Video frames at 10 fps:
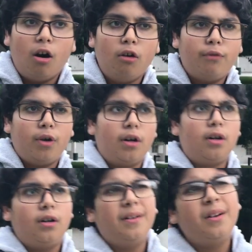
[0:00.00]

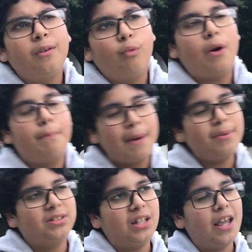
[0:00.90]
over what
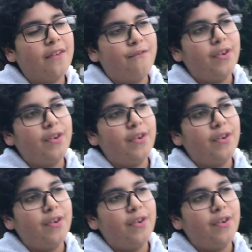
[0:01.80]
people say